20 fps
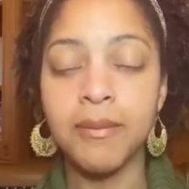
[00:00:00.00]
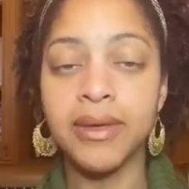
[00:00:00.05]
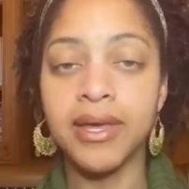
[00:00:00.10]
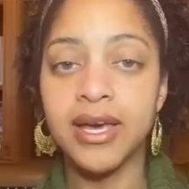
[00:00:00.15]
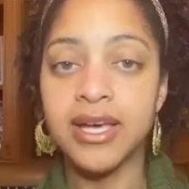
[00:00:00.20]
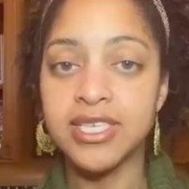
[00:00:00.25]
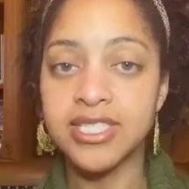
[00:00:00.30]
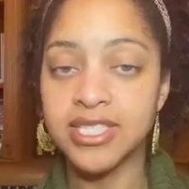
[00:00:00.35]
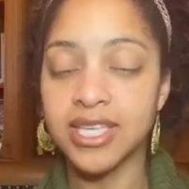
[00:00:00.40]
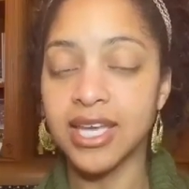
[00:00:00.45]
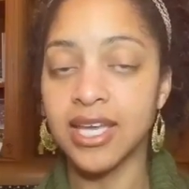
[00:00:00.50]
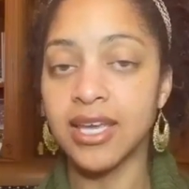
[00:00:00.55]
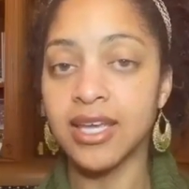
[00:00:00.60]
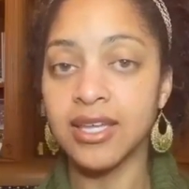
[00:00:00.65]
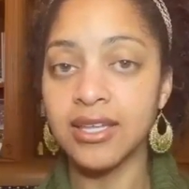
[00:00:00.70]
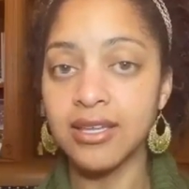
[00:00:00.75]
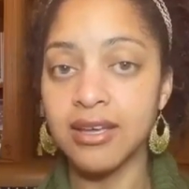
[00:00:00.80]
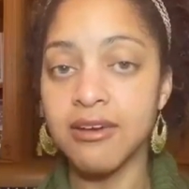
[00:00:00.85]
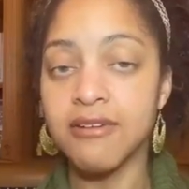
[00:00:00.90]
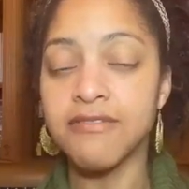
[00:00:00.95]
because
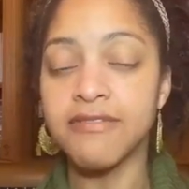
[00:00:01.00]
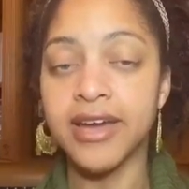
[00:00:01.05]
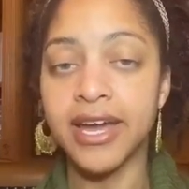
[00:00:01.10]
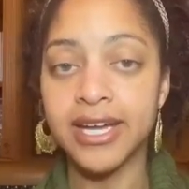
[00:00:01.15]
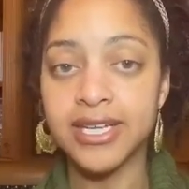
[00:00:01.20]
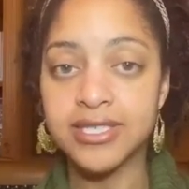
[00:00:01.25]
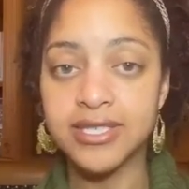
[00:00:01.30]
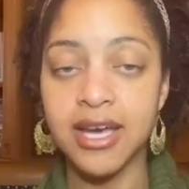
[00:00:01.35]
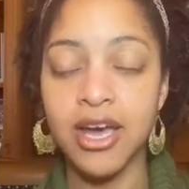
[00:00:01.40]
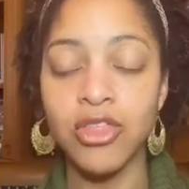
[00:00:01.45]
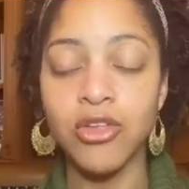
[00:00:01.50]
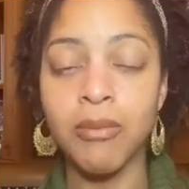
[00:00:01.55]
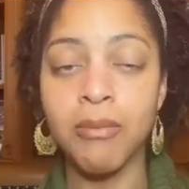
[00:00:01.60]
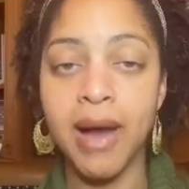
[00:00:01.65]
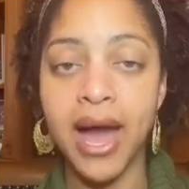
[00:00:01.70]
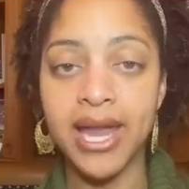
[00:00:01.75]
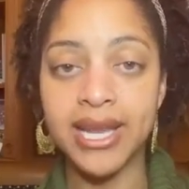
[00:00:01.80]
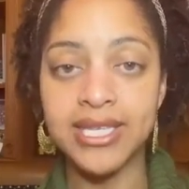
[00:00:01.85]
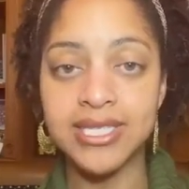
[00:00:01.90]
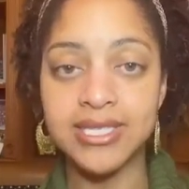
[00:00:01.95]
it affects other
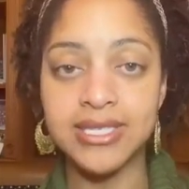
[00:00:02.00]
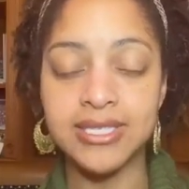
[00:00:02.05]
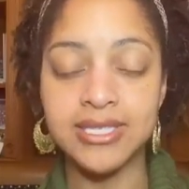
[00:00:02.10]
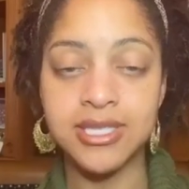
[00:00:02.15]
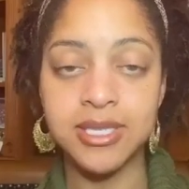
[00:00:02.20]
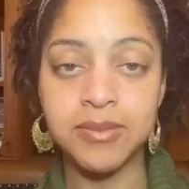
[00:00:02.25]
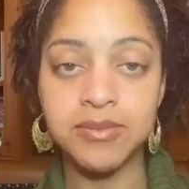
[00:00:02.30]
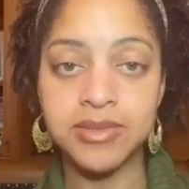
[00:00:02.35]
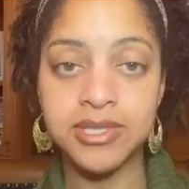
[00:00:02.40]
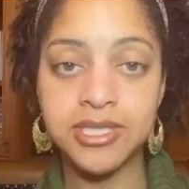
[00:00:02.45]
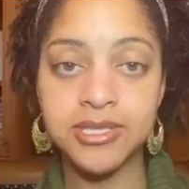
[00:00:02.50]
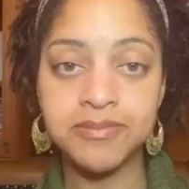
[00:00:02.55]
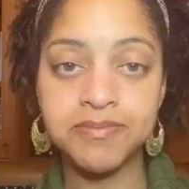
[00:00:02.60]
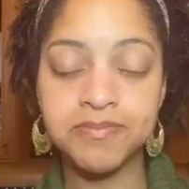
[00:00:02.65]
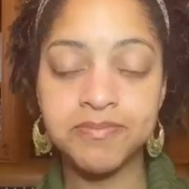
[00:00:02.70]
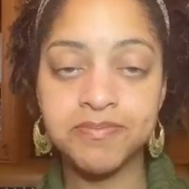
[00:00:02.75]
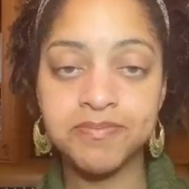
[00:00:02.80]
body systems.